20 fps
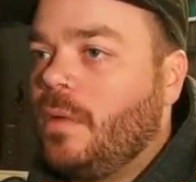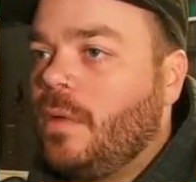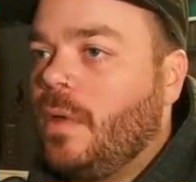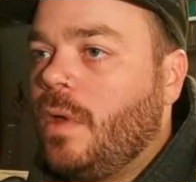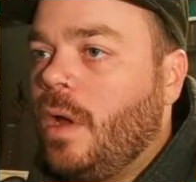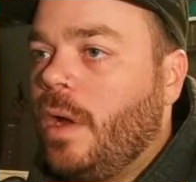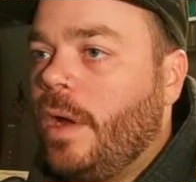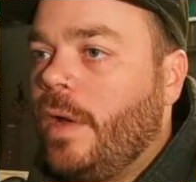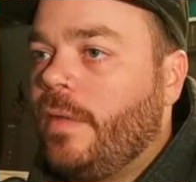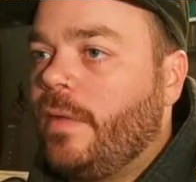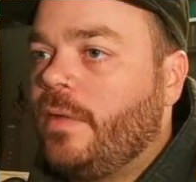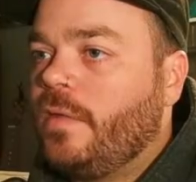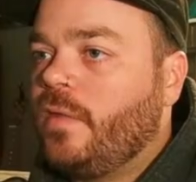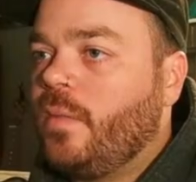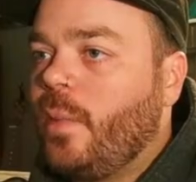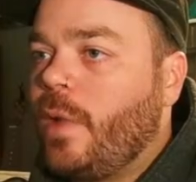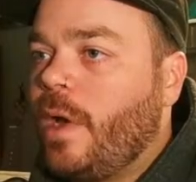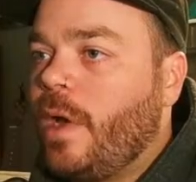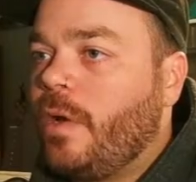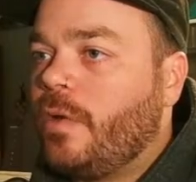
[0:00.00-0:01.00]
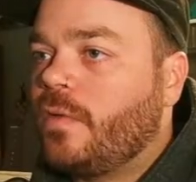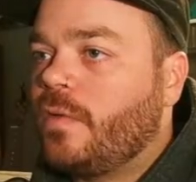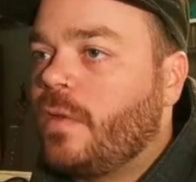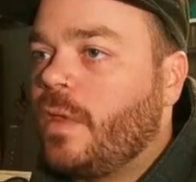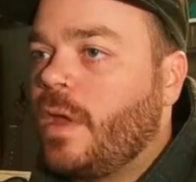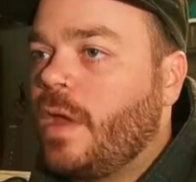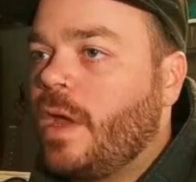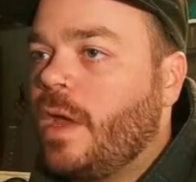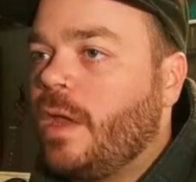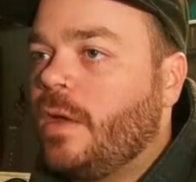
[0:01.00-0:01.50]
All right, there's the power
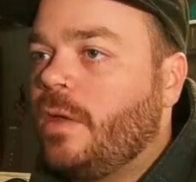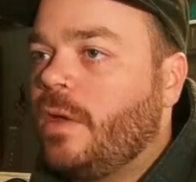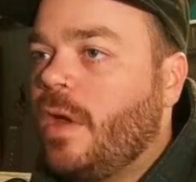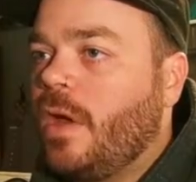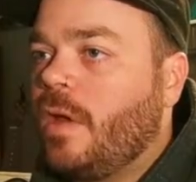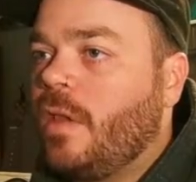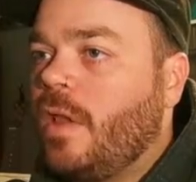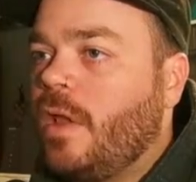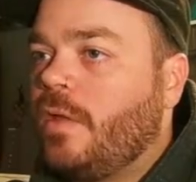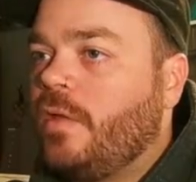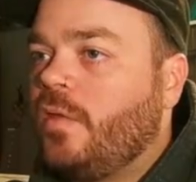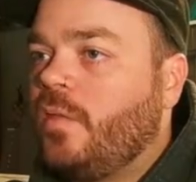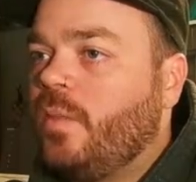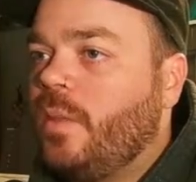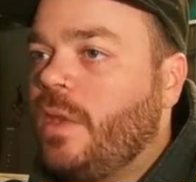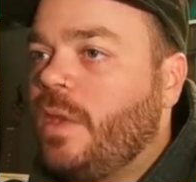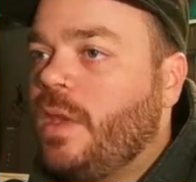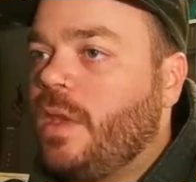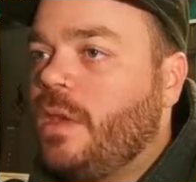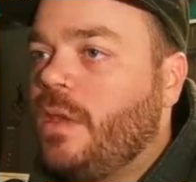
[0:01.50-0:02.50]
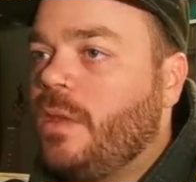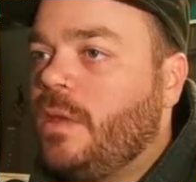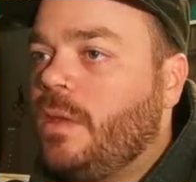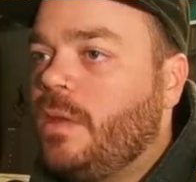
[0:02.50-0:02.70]
slide, not a lot of speed.